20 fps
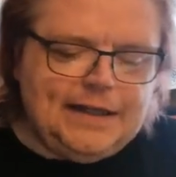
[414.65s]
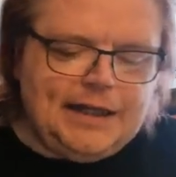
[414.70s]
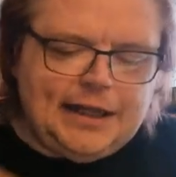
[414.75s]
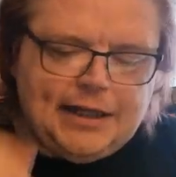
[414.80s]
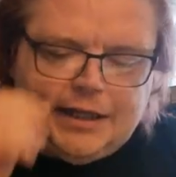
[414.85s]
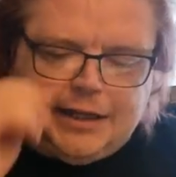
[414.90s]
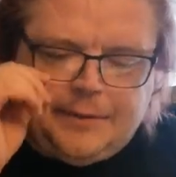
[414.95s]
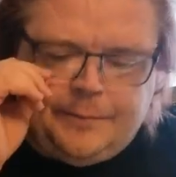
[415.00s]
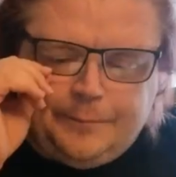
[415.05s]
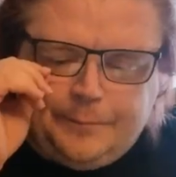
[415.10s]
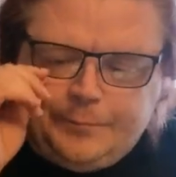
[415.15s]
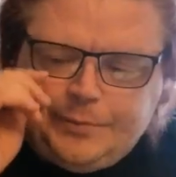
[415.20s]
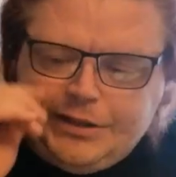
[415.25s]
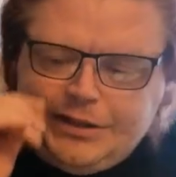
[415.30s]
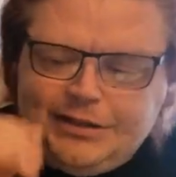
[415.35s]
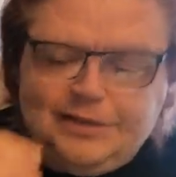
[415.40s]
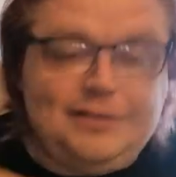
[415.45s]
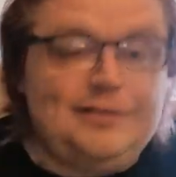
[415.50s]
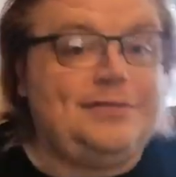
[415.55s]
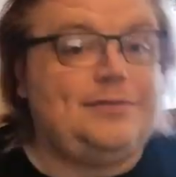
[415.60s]
But
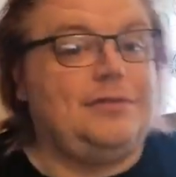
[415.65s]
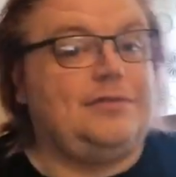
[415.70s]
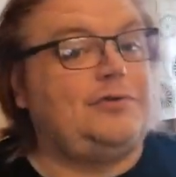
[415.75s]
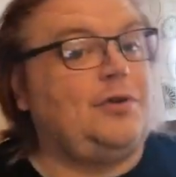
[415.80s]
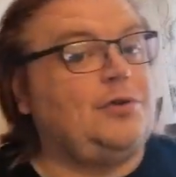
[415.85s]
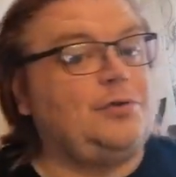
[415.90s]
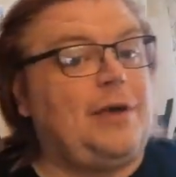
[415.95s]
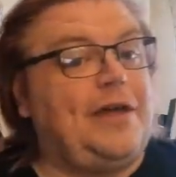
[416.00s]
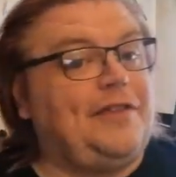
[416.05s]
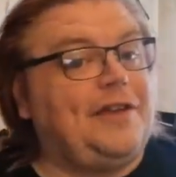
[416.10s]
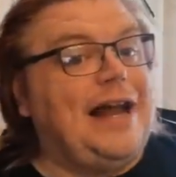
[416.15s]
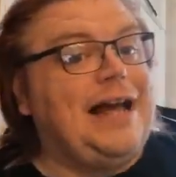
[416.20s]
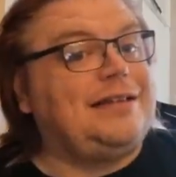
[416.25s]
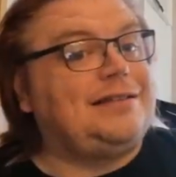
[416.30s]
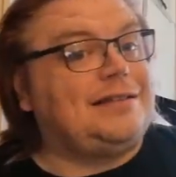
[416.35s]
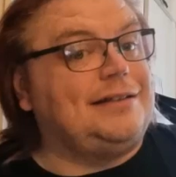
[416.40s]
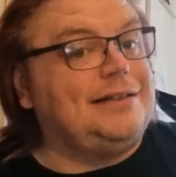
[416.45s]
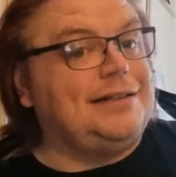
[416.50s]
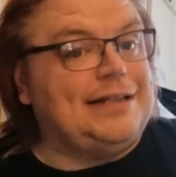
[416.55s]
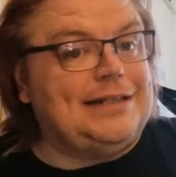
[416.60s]
it's always worth an
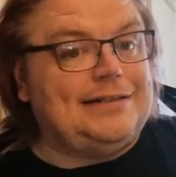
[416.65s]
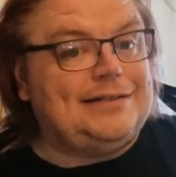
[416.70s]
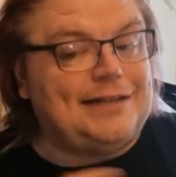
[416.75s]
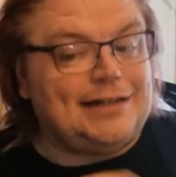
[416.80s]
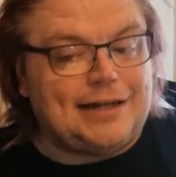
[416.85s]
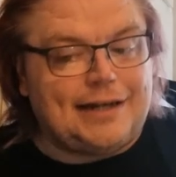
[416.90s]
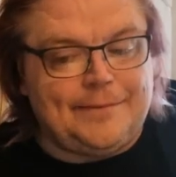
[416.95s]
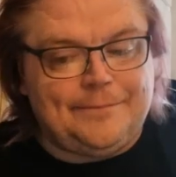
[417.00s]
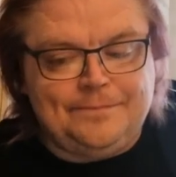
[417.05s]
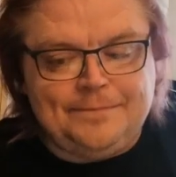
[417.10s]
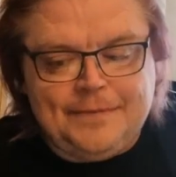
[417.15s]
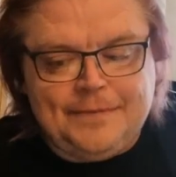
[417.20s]
ask at least, isn't it?